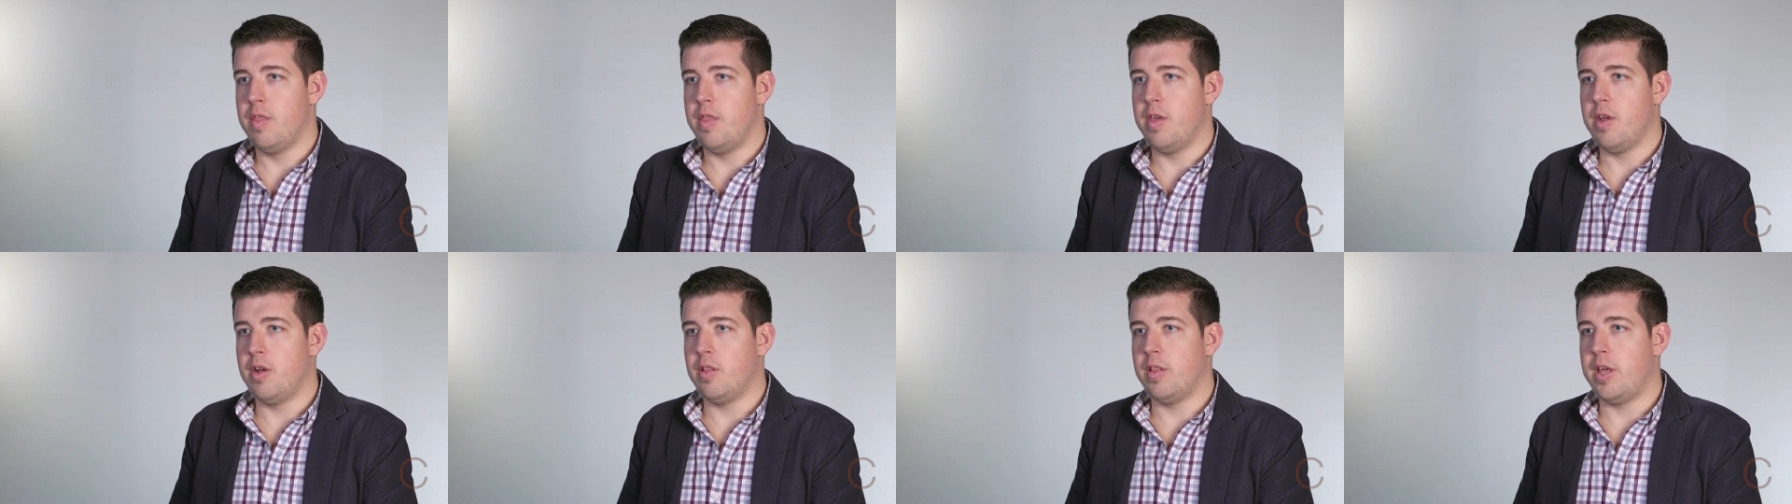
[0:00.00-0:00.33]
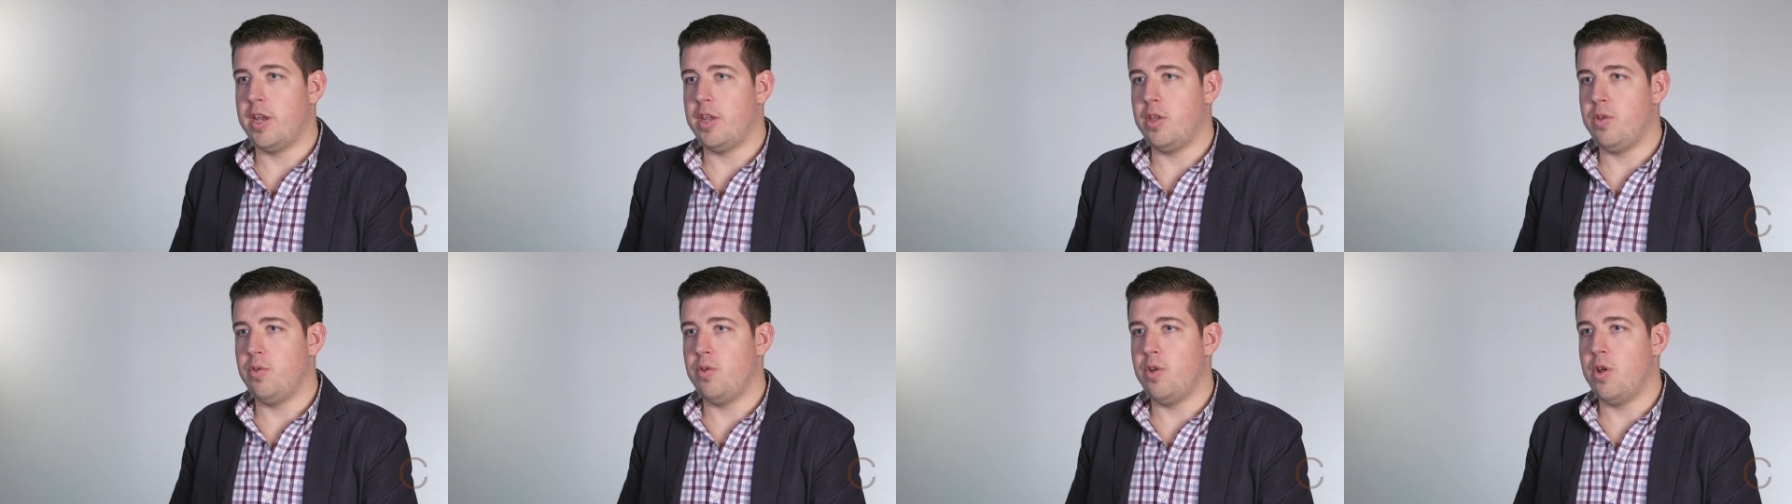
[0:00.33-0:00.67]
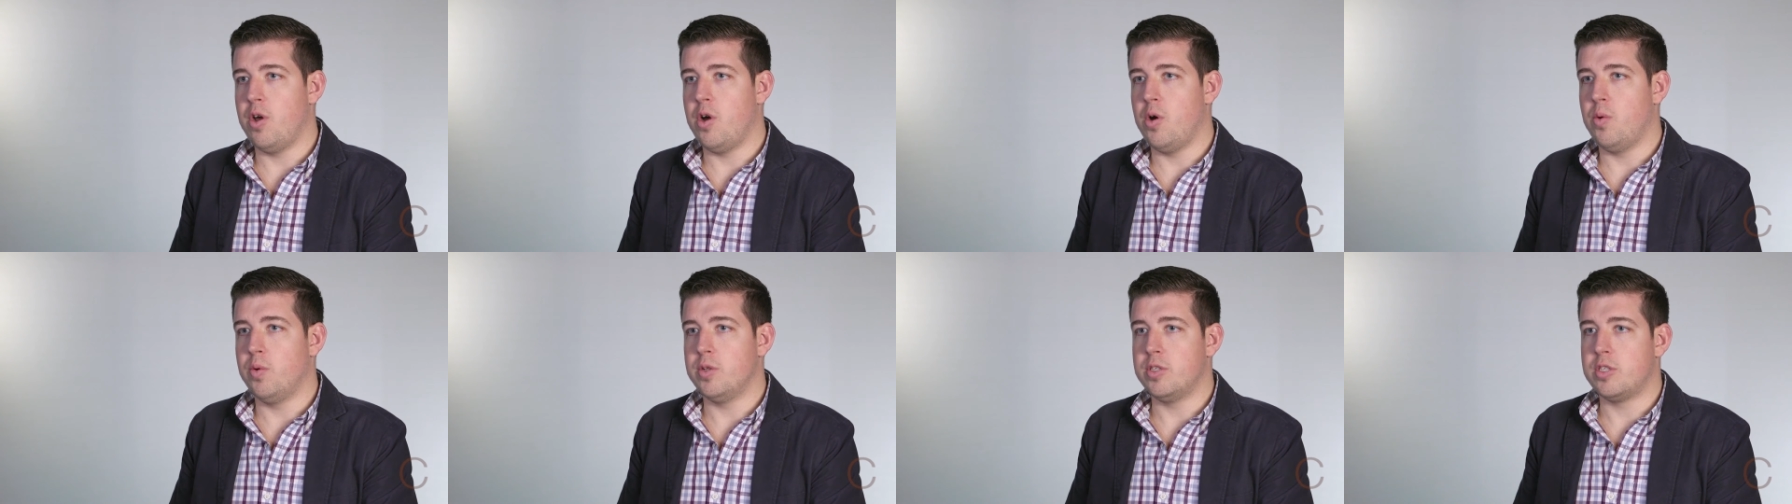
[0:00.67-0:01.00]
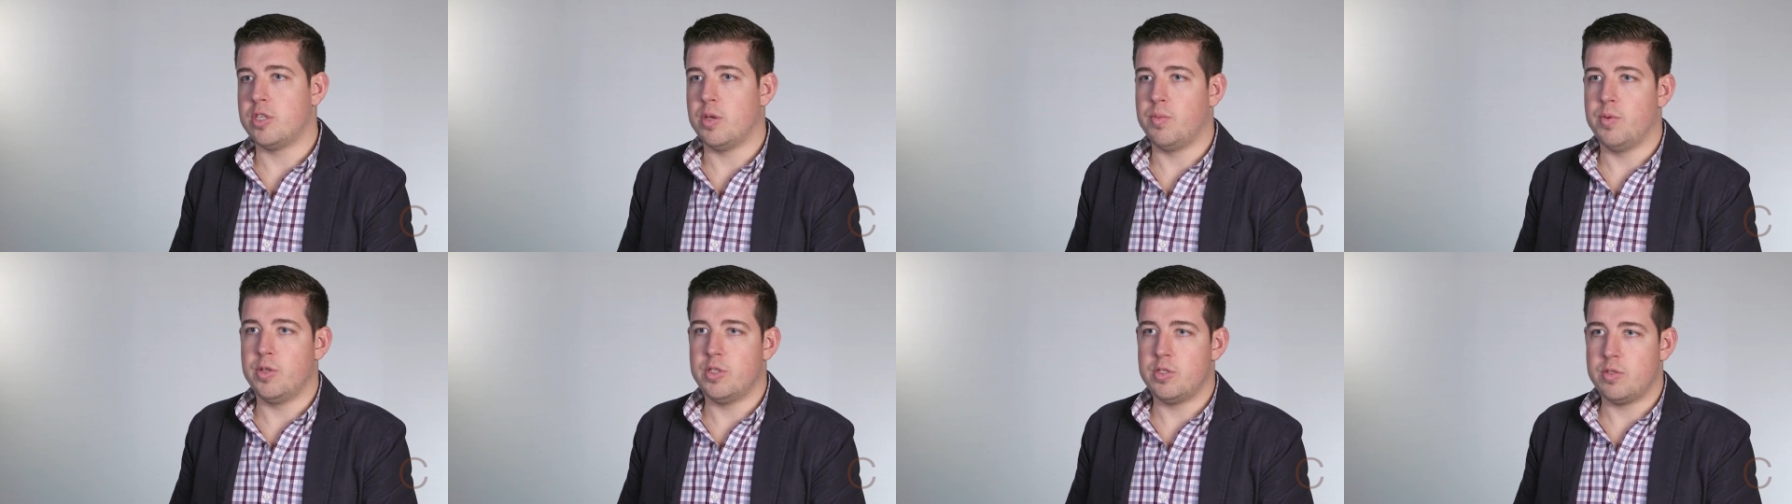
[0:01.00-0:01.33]
they're letting you know when
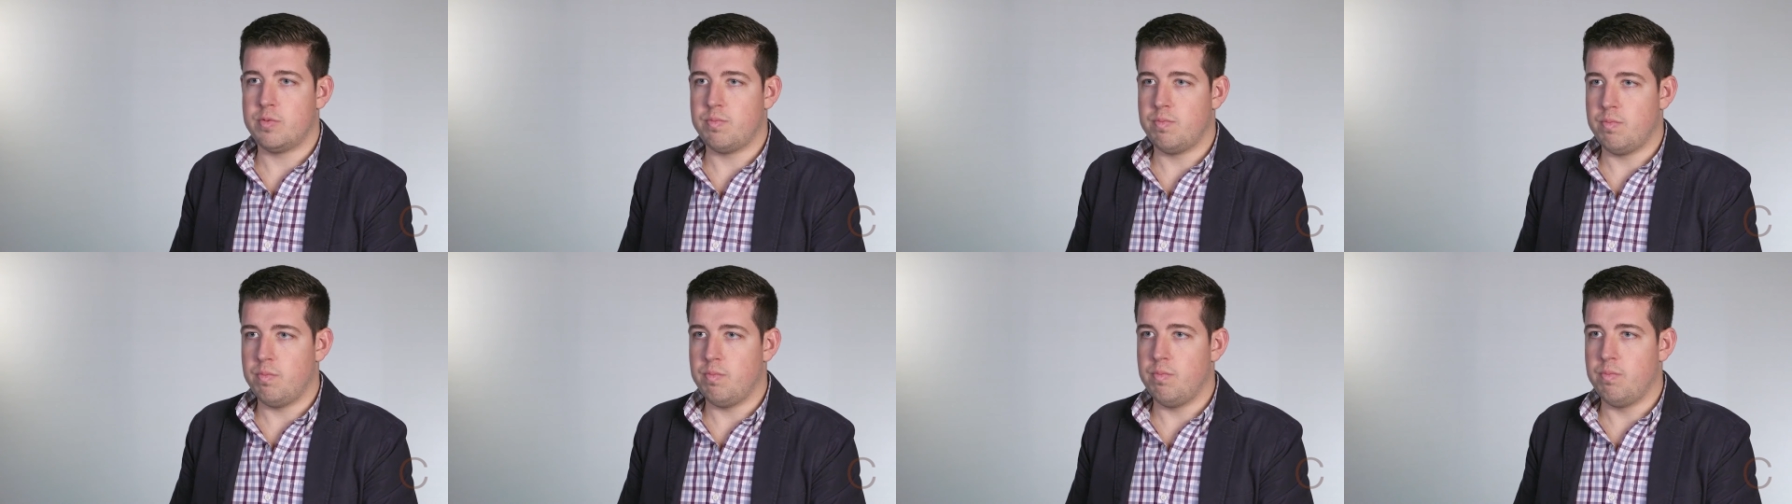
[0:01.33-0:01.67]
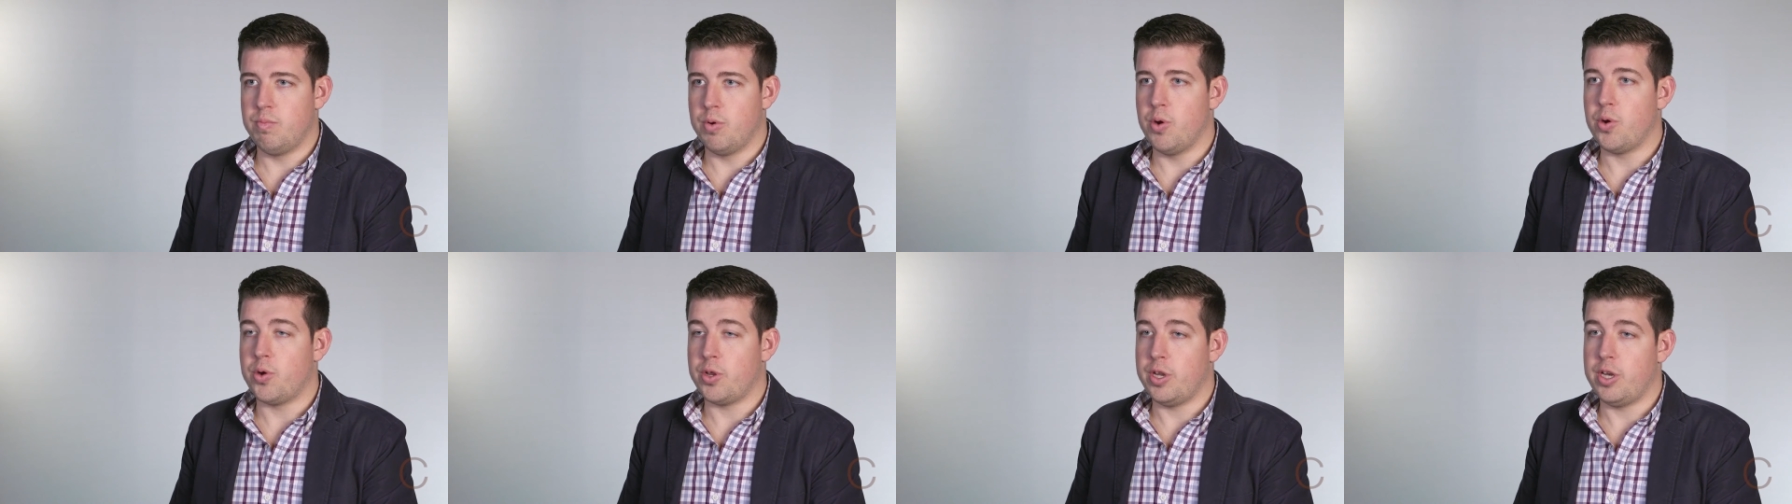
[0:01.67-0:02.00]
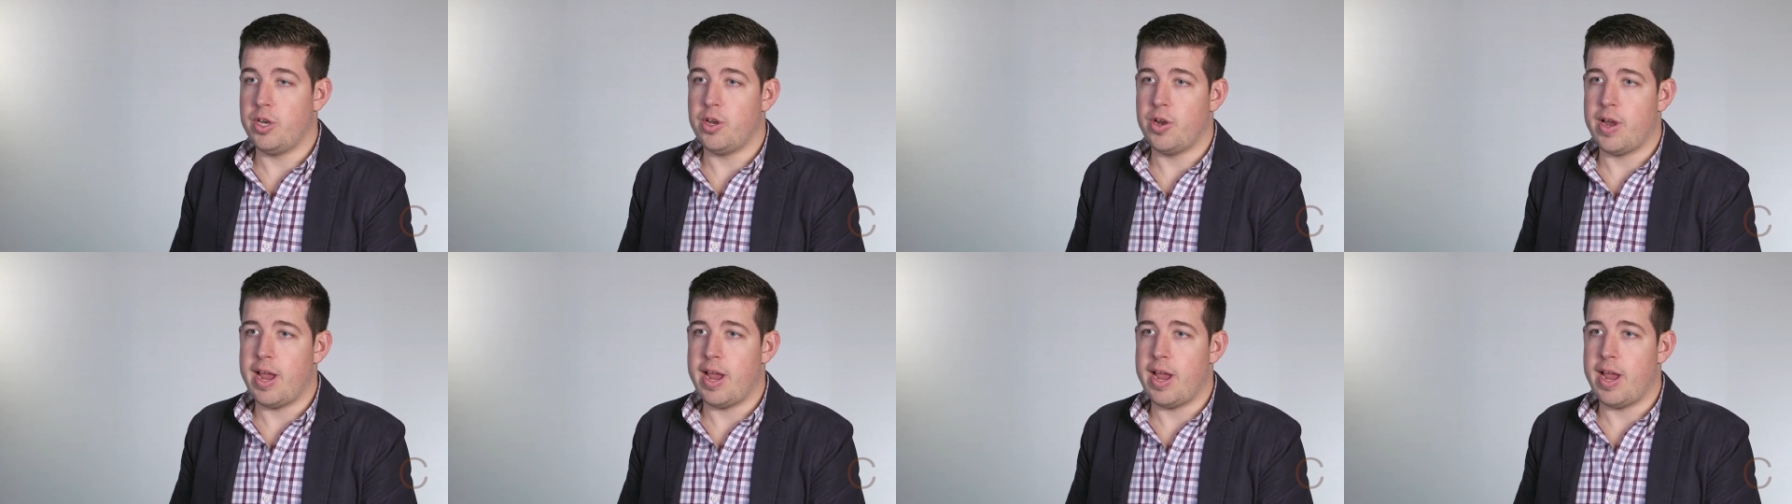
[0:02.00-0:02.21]
someone's broken into